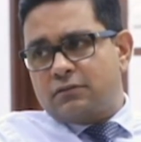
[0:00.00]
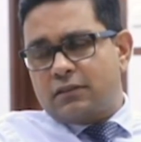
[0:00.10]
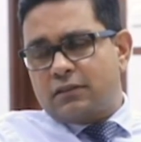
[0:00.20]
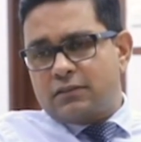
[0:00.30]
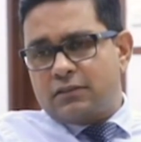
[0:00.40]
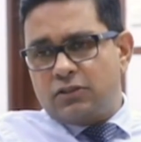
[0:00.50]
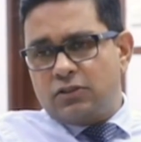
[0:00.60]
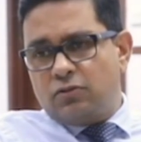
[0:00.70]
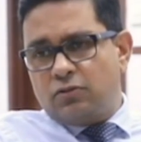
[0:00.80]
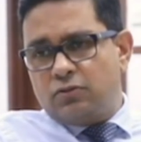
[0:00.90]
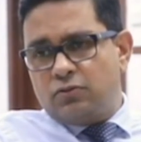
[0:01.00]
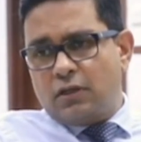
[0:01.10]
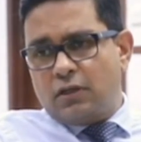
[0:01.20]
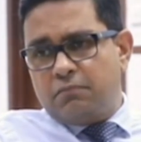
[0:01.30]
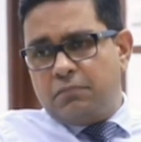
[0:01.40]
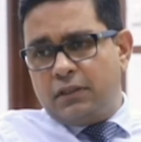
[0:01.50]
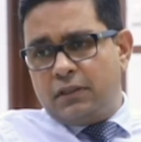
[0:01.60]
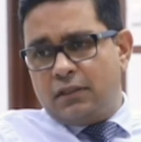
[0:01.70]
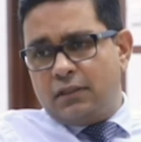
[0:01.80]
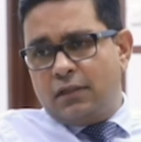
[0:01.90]
As a CEO, you can't be
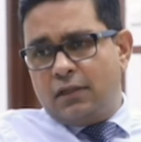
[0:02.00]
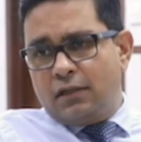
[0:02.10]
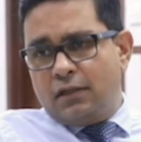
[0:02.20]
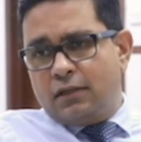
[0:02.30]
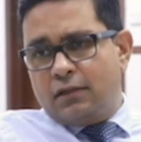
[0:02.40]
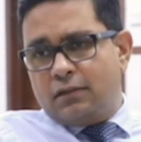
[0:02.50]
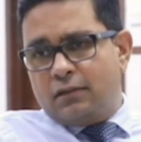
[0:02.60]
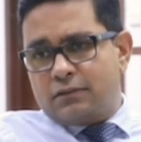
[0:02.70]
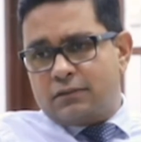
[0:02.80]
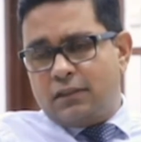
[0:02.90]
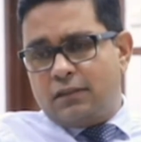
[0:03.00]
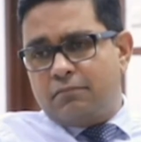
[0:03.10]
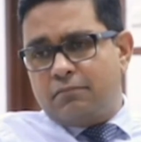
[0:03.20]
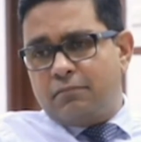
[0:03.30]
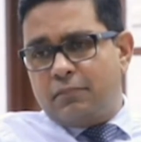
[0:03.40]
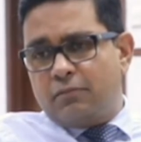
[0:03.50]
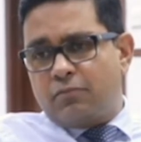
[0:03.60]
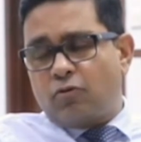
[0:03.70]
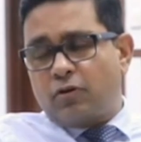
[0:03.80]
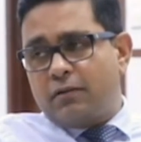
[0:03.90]
still
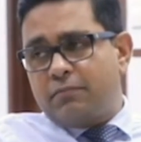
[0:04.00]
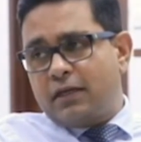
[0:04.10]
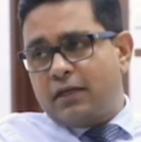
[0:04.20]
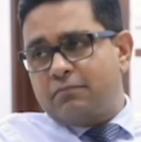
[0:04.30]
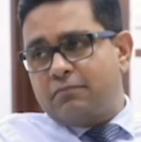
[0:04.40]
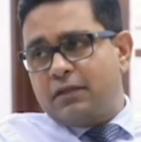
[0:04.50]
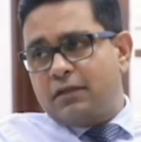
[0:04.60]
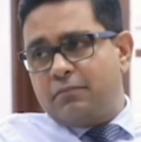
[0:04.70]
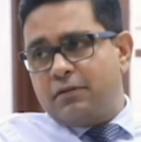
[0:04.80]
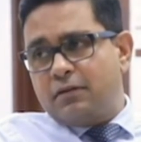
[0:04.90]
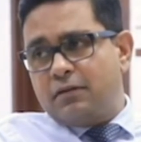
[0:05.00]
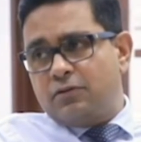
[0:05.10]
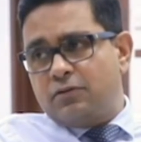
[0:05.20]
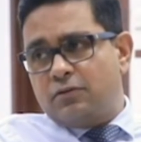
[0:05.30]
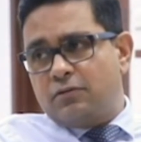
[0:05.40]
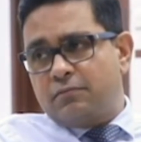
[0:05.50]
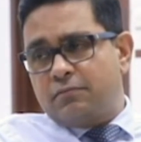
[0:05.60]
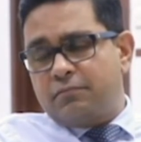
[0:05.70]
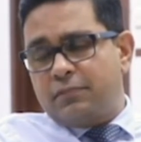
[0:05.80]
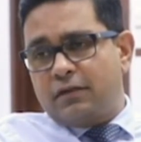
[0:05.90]
programming and
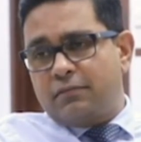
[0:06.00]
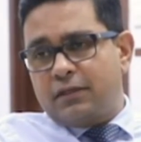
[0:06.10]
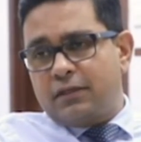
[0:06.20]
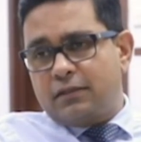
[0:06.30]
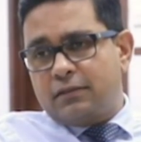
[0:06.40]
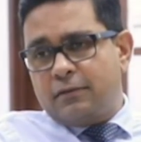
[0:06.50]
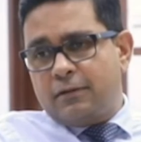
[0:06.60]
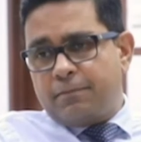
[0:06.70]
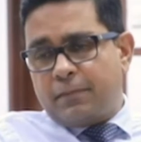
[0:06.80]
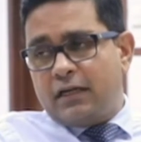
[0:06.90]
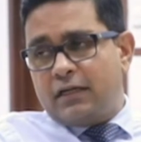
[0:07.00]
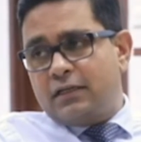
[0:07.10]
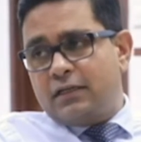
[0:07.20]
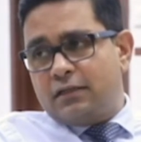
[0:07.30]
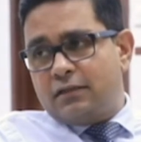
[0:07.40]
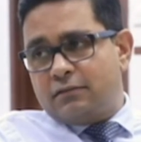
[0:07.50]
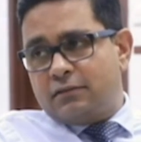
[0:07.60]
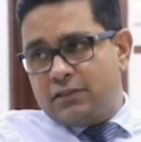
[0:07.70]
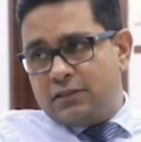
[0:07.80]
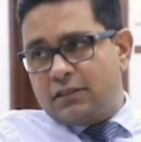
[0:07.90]
becoming a IT
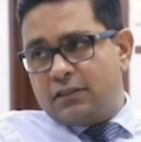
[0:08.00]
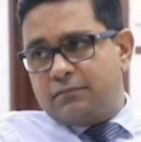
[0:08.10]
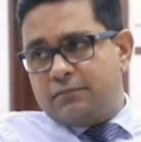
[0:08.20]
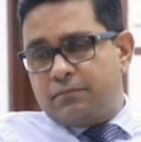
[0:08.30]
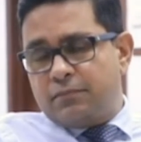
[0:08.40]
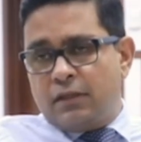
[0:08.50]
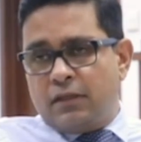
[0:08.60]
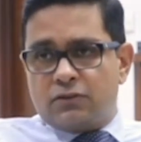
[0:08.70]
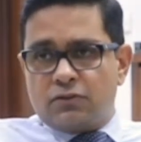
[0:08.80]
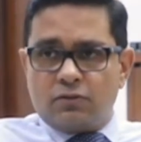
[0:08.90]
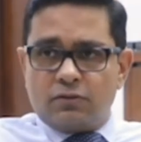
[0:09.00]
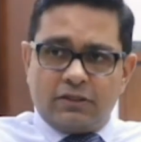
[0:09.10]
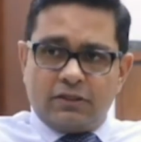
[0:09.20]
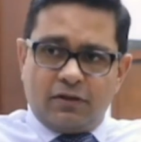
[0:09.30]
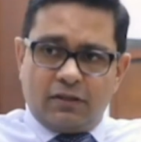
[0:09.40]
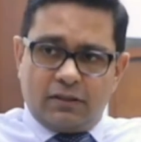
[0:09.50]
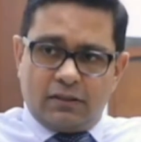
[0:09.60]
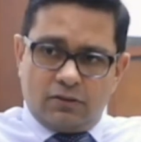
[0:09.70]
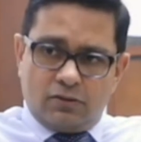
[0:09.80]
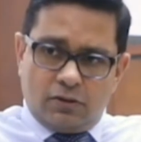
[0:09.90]
engineer. So that's one
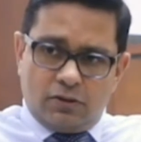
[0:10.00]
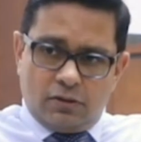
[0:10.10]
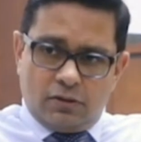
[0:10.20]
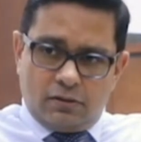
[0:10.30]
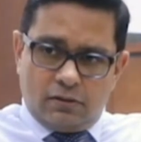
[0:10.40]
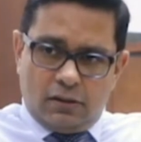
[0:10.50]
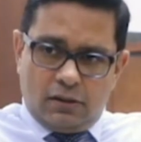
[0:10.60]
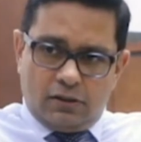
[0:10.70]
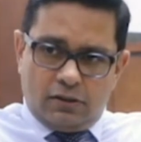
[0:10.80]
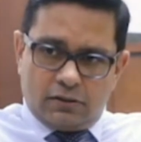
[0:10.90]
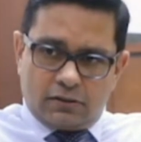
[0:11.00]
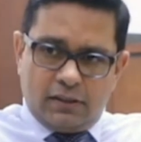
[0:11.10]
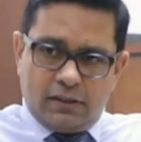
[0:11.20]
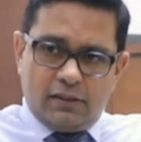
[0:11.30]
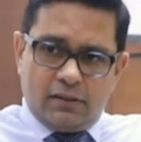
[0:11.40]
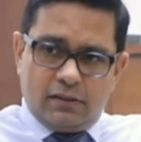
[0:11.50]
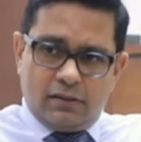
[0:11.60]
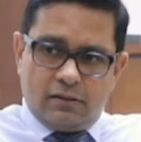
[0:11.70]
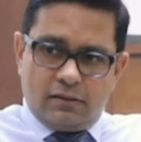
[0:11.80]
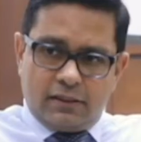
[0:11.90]
thing. Your skill
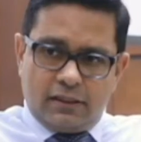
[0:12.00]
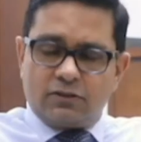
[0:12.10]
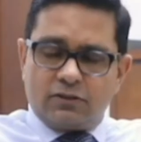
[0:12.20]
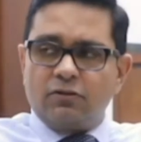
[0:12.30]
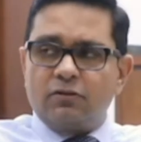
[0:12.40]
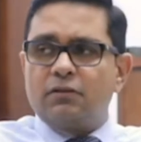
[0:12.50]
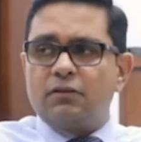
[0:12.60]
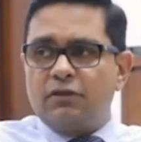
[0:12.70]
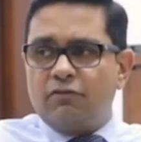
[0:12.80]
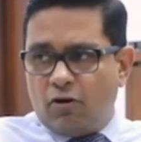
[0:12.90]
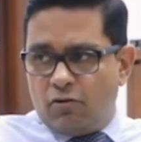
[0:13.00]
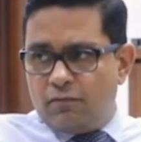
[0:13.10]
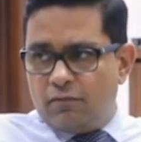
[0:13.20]
set should evolve.